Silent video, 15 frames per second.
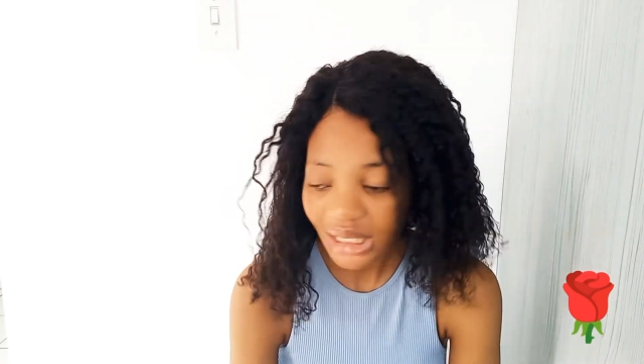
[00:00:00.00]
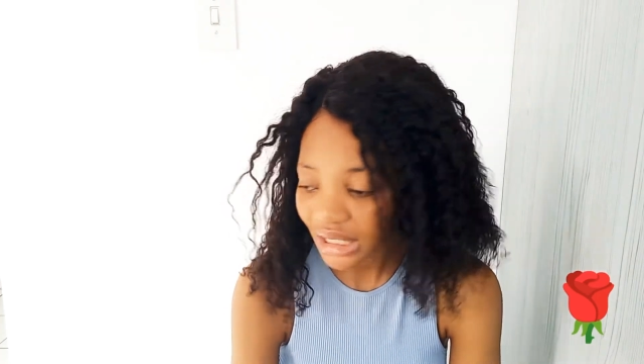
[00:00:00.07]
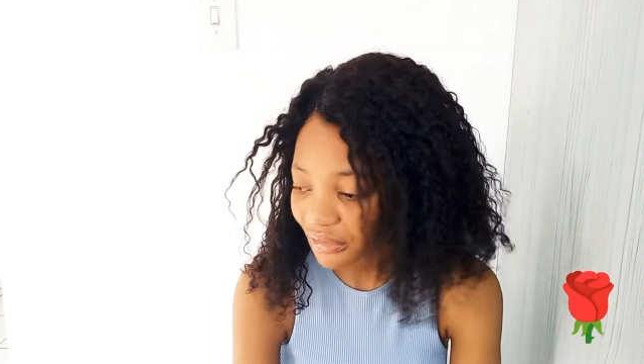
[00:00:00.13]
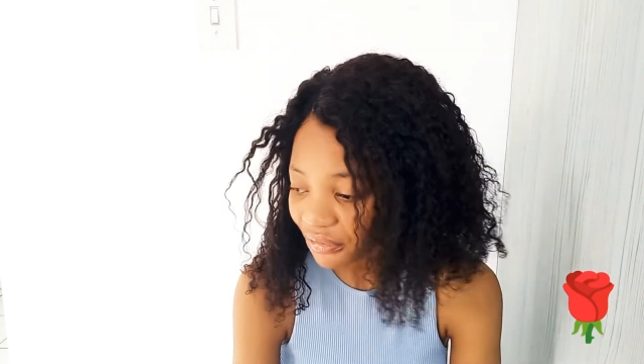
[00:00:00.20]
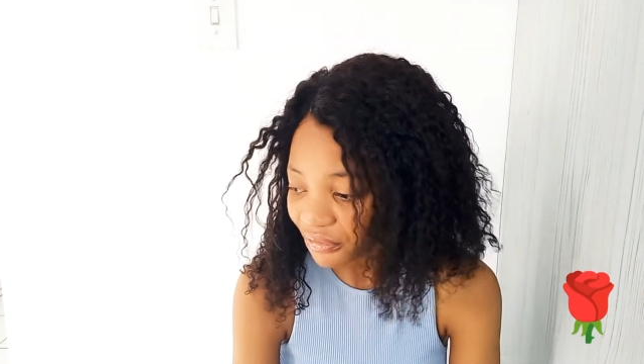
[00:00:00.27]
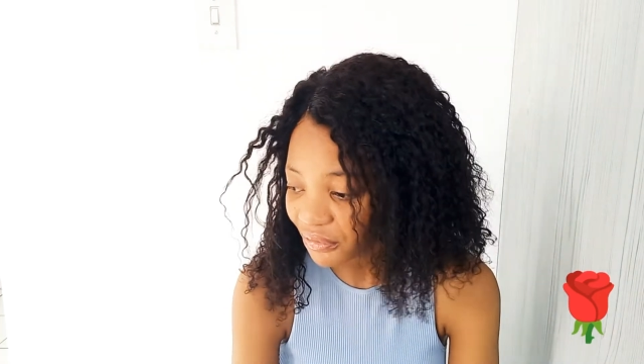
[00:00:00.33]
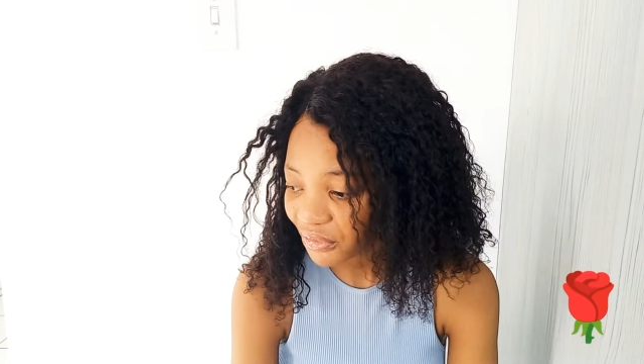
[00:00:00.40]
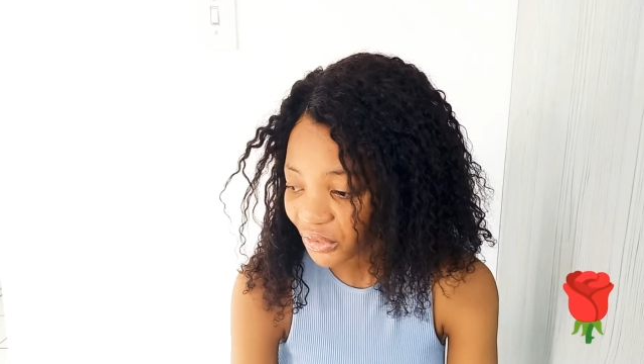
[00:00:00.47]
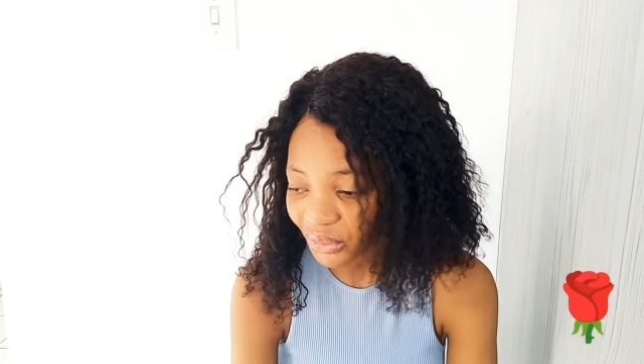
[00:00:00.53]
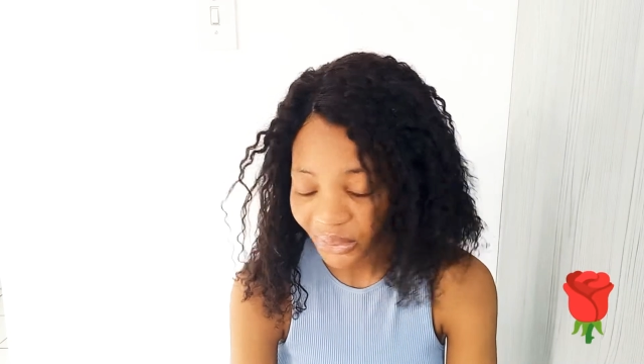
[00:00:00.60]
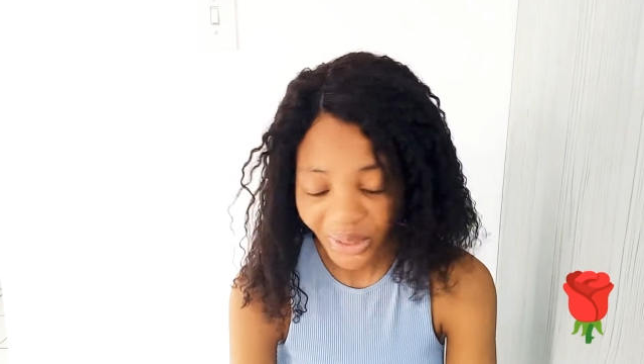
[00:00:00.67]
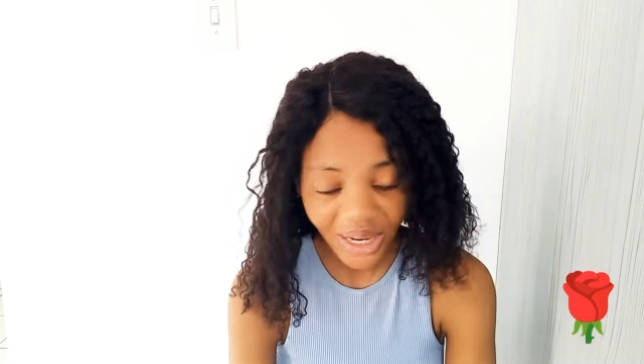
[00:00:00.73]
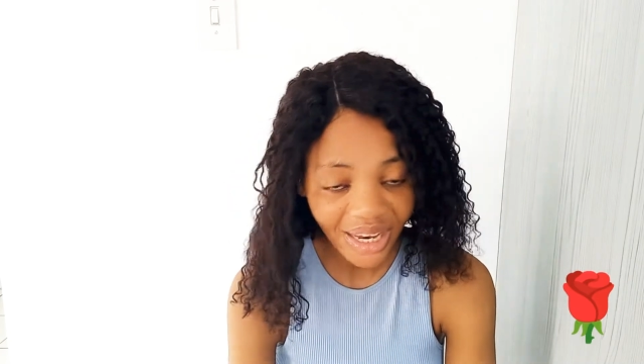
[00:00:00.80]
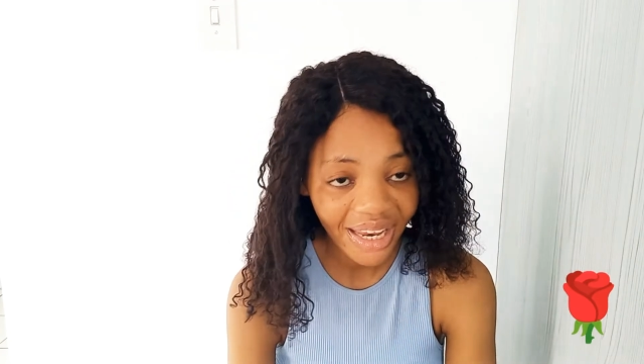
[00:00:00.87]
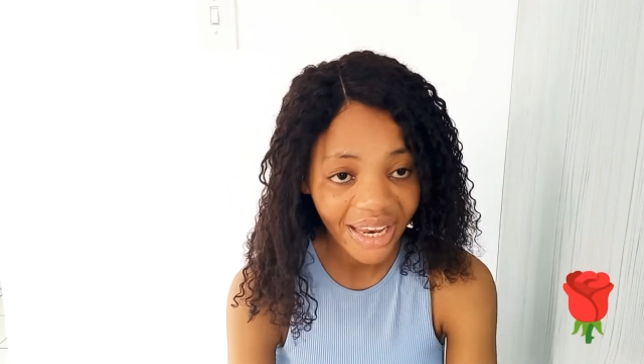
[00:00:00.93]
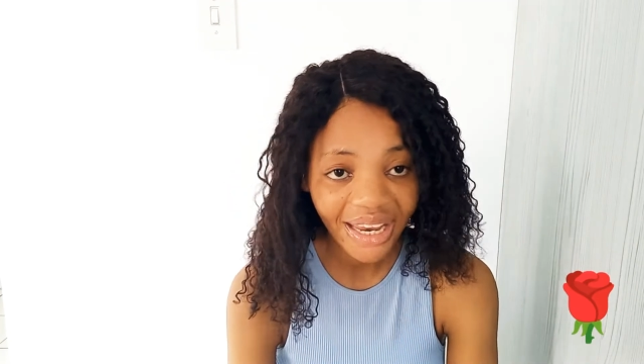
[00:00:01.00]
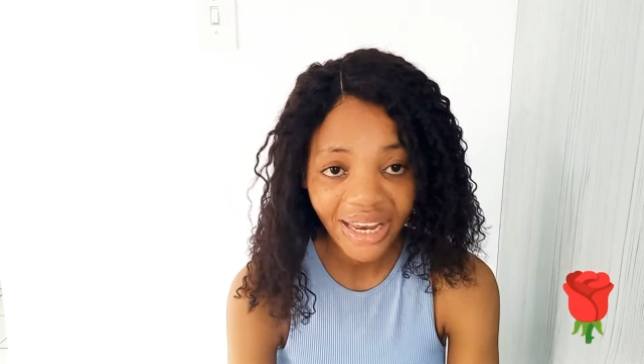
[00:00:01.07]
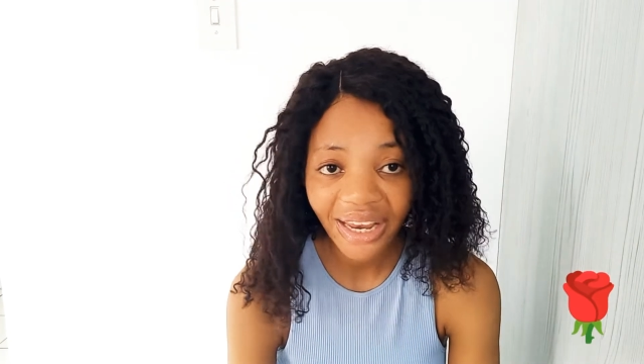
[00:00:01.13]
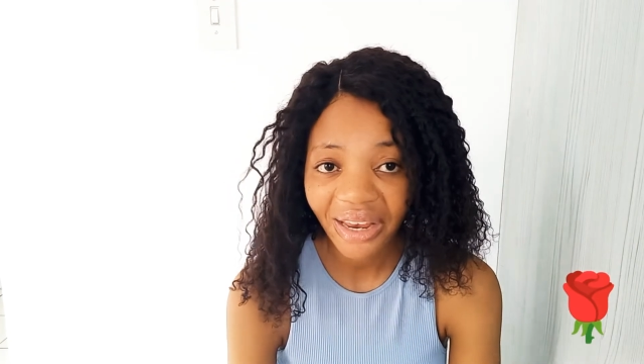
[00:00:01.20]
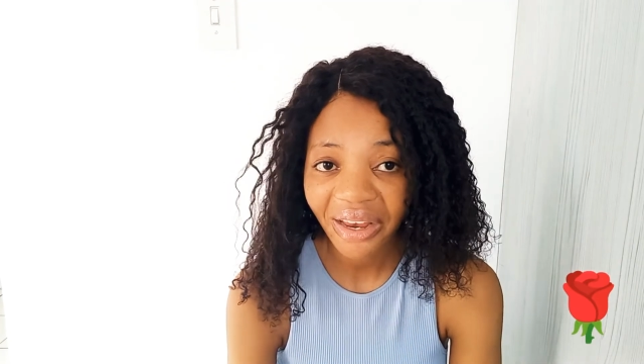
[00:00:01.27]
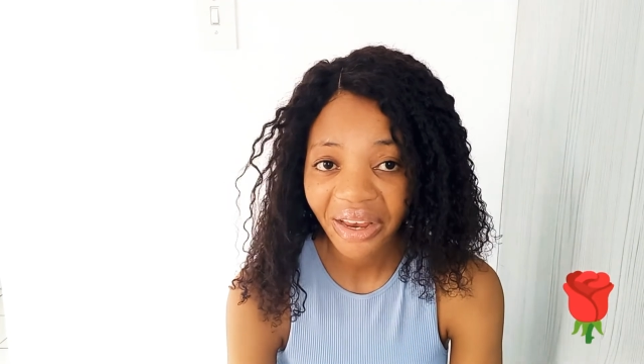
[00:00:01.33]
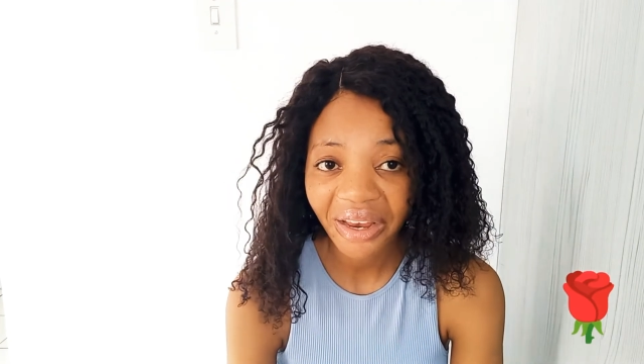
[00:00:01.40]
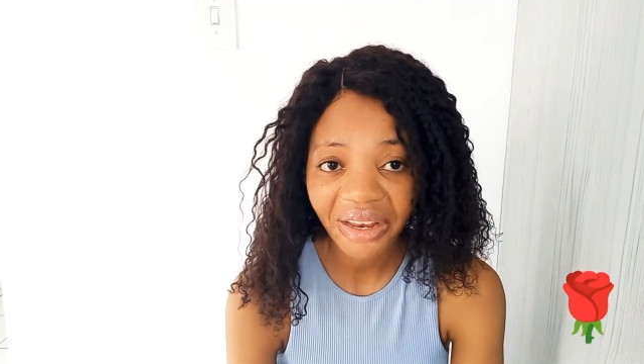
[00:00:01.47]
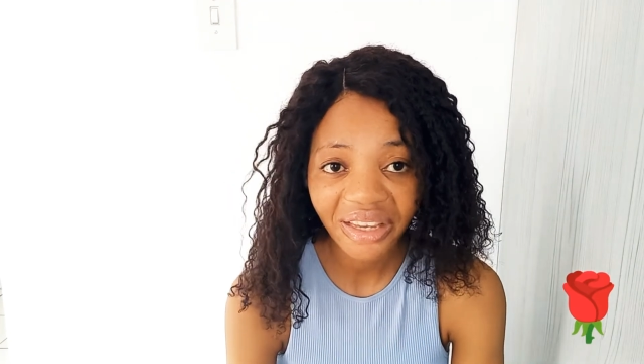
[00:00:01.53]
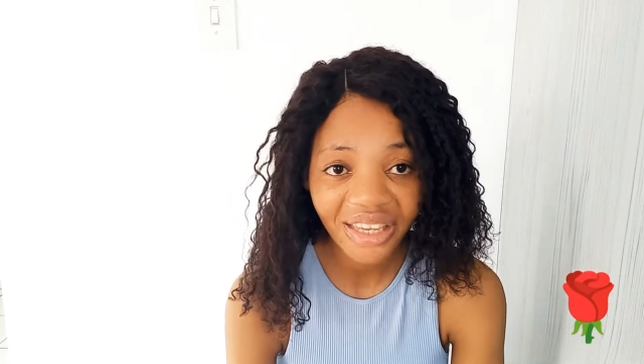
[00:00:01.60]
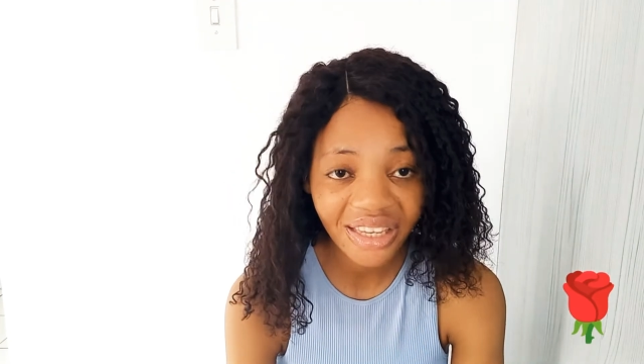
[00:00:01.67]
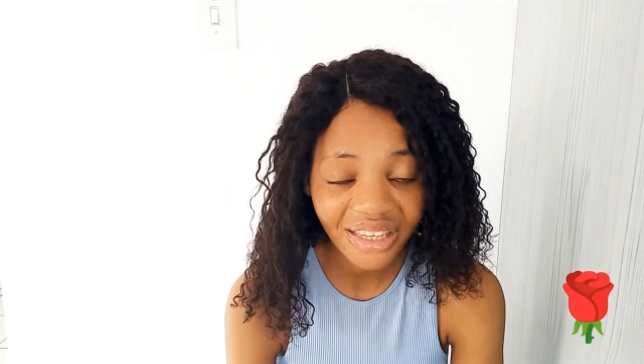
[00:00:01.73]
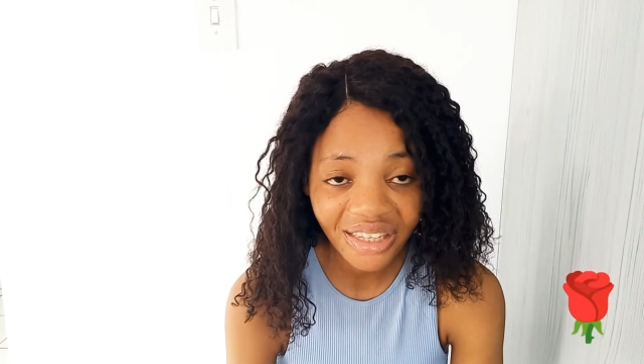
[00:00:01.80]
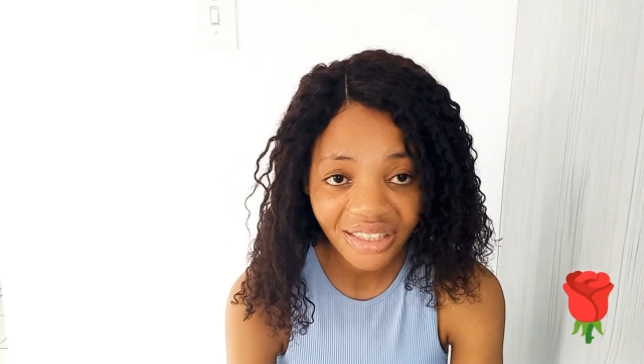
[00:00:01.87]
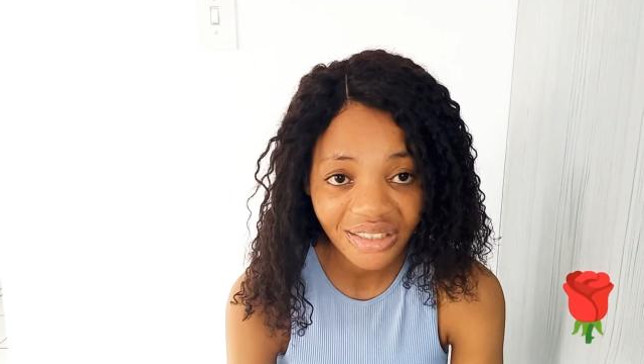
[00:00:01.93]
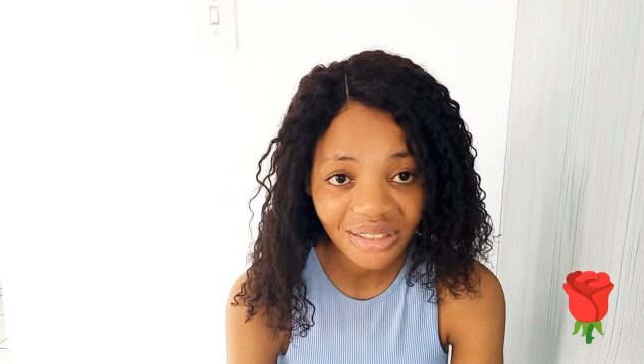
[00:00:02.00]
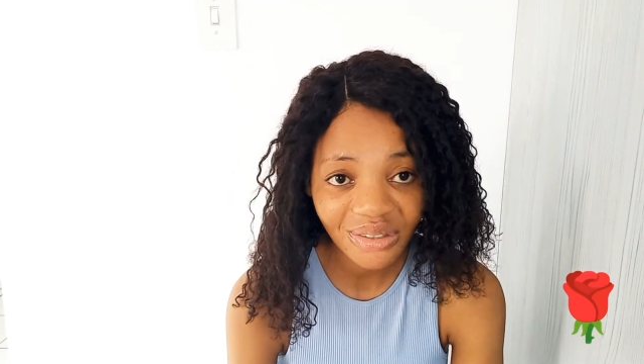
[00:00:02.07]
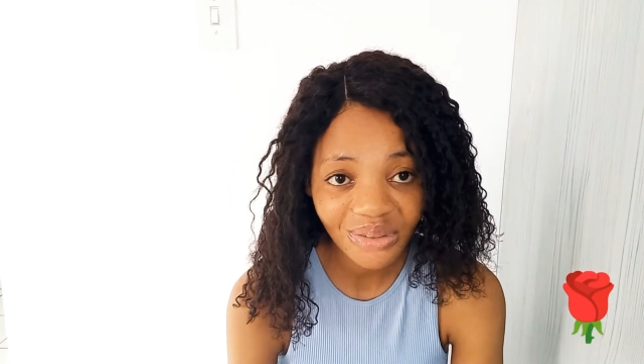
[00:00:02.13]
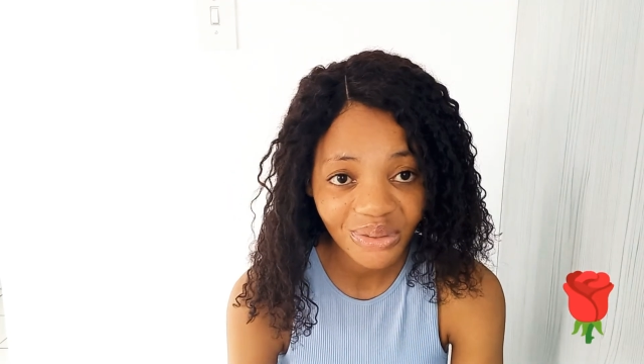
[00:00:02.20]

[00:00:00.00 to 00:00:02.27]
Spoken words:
if you are a kid